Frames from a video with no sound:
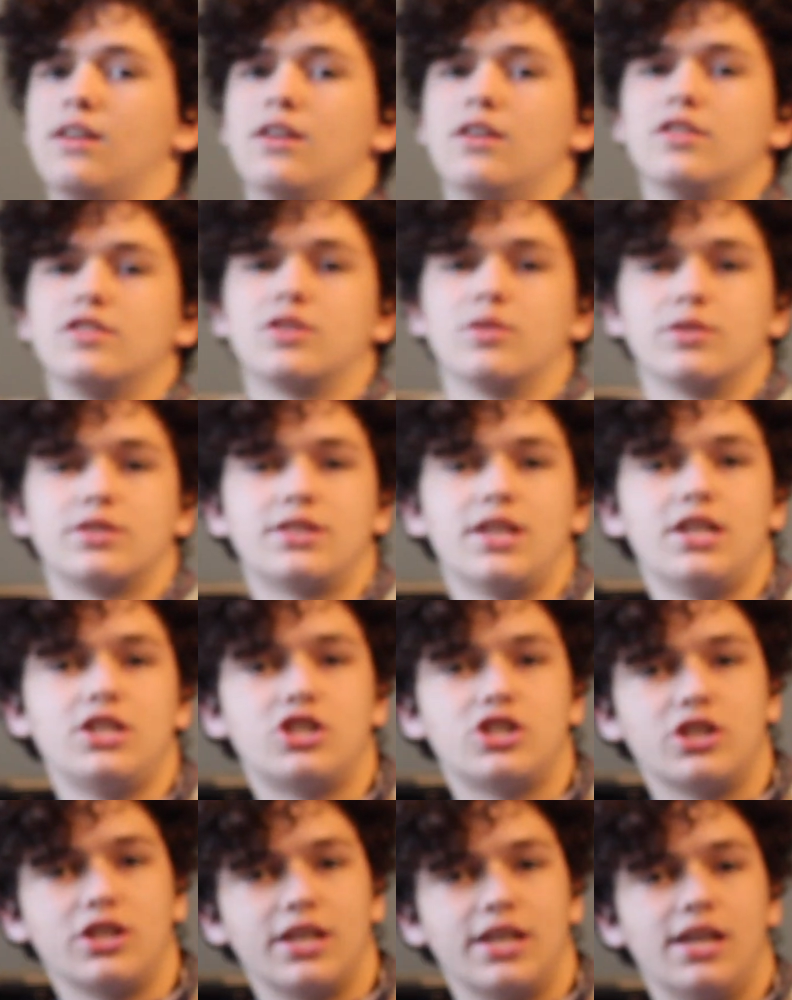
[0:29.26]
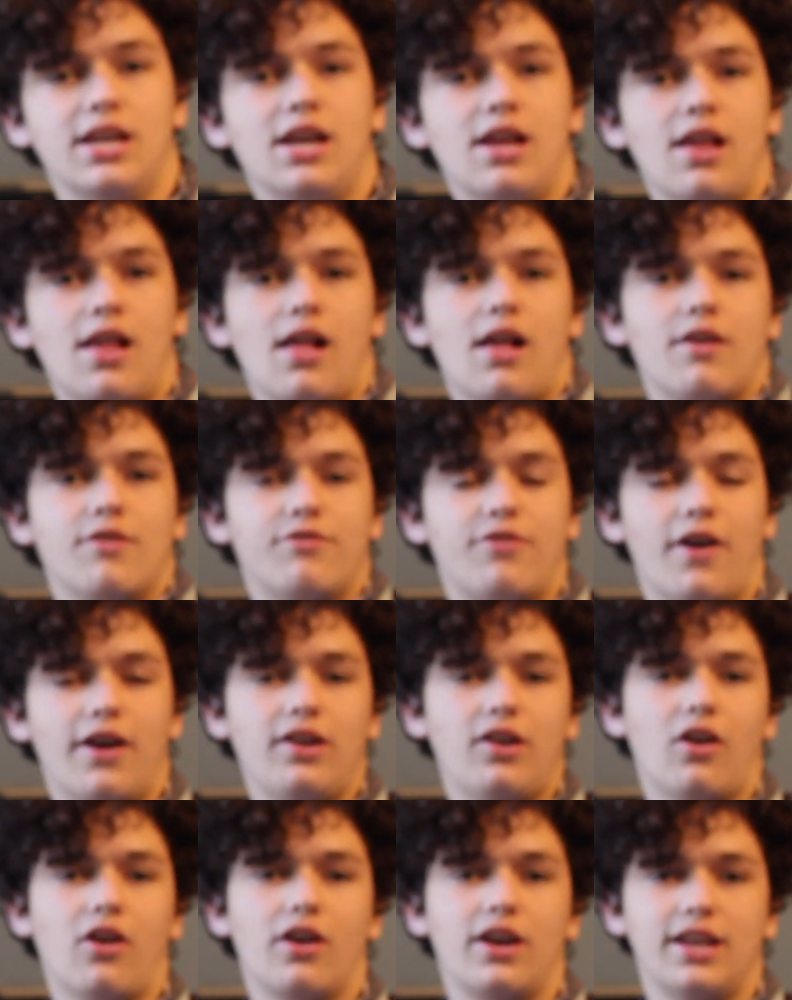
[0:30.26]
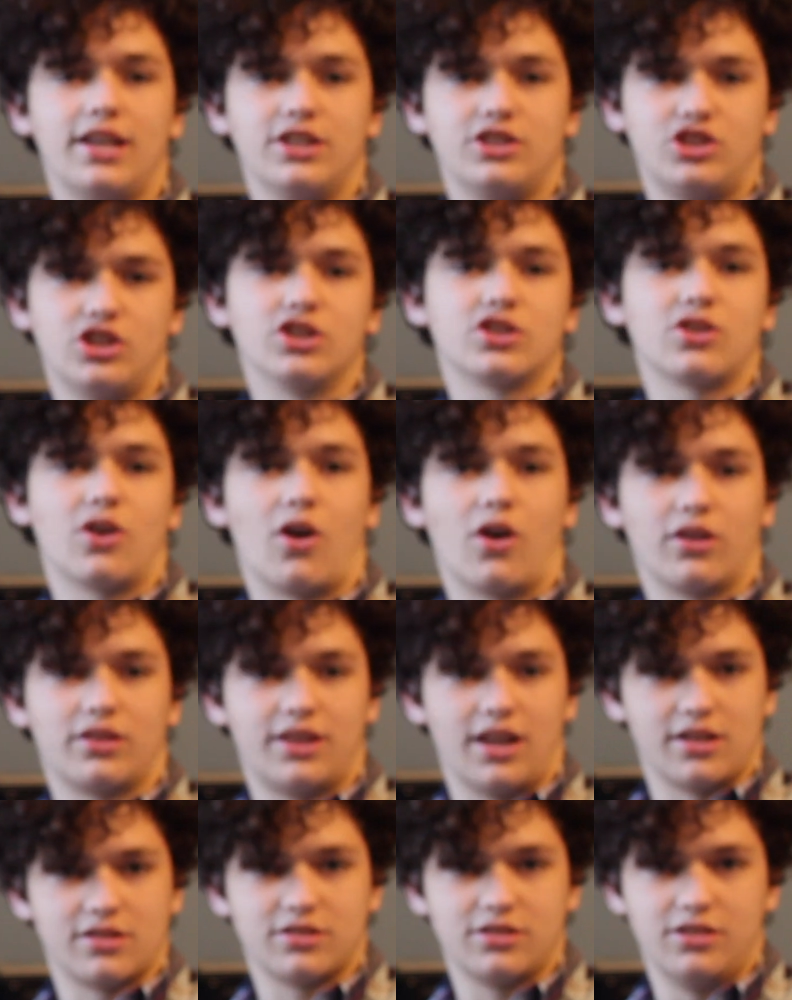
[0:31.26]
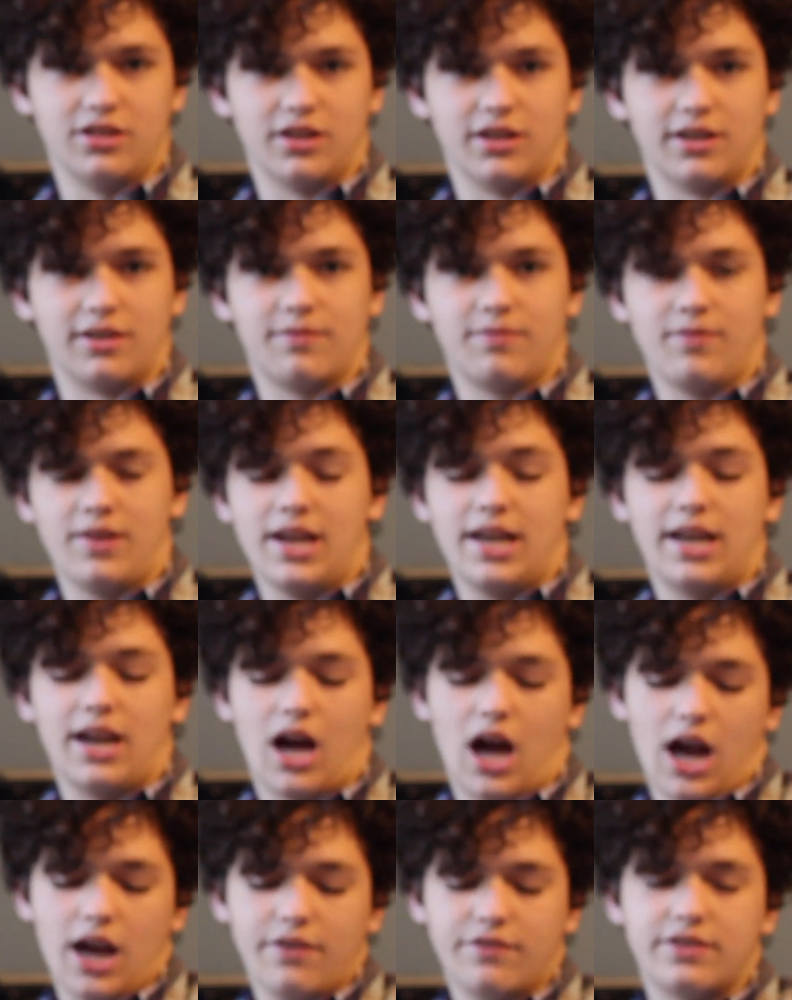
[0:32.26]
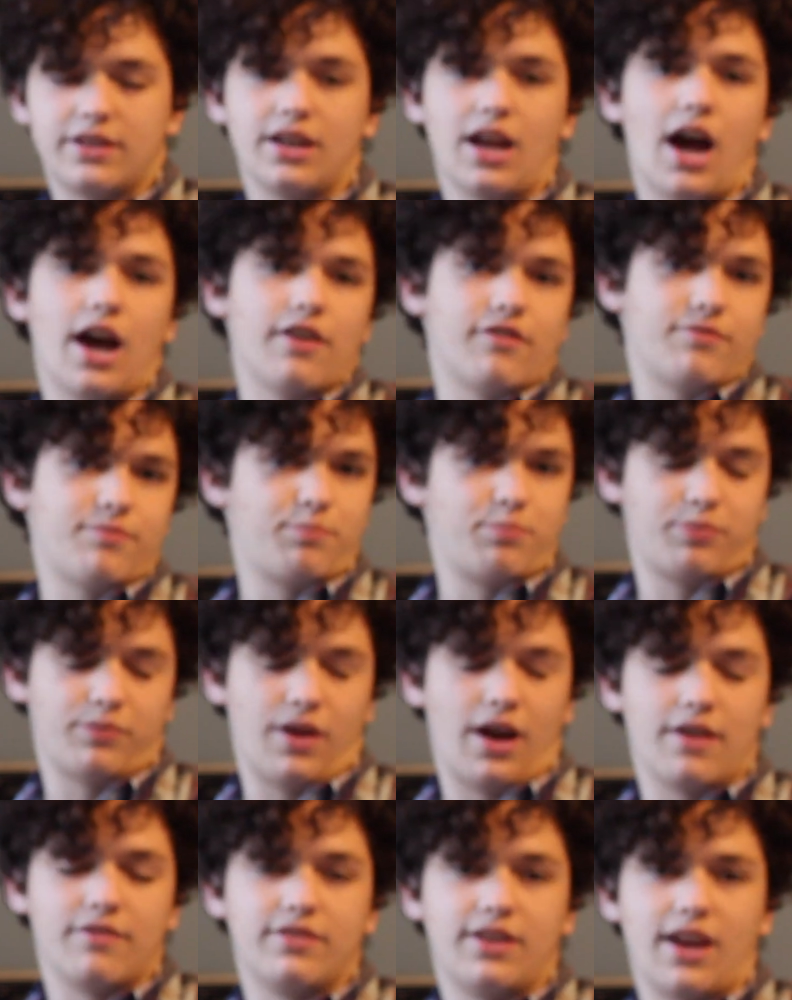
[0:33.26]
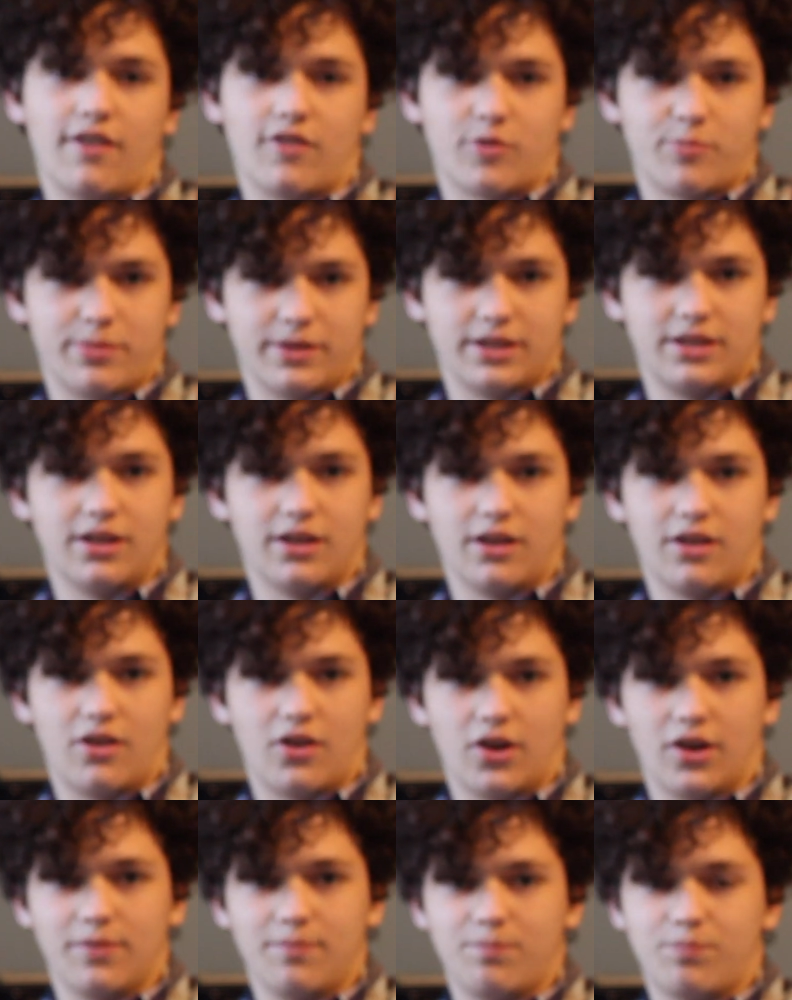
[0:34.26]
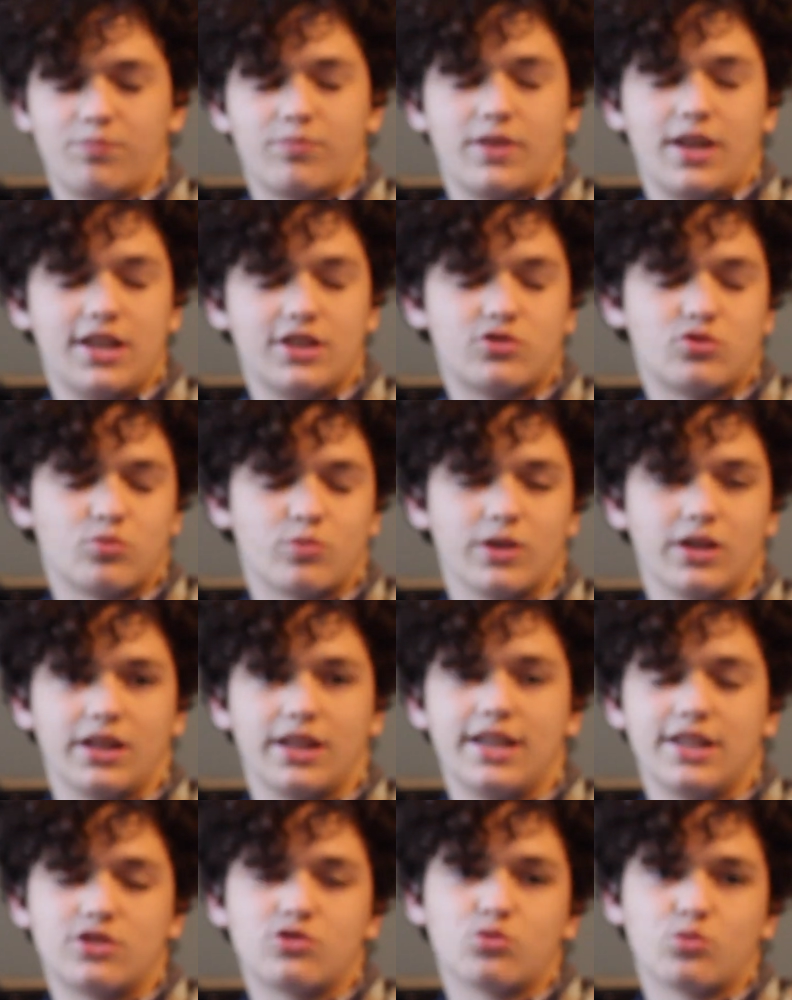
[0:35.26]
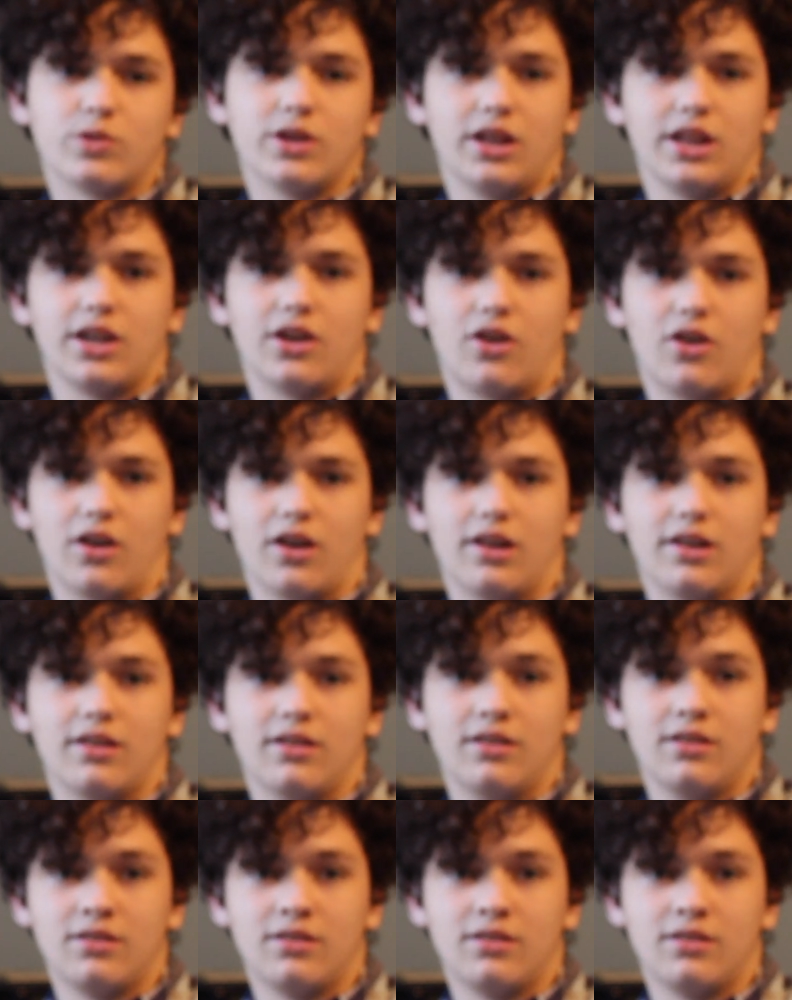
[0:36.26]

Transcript: So essentially, fine art is just art that's good. Now I've never been good at art. It's really hard.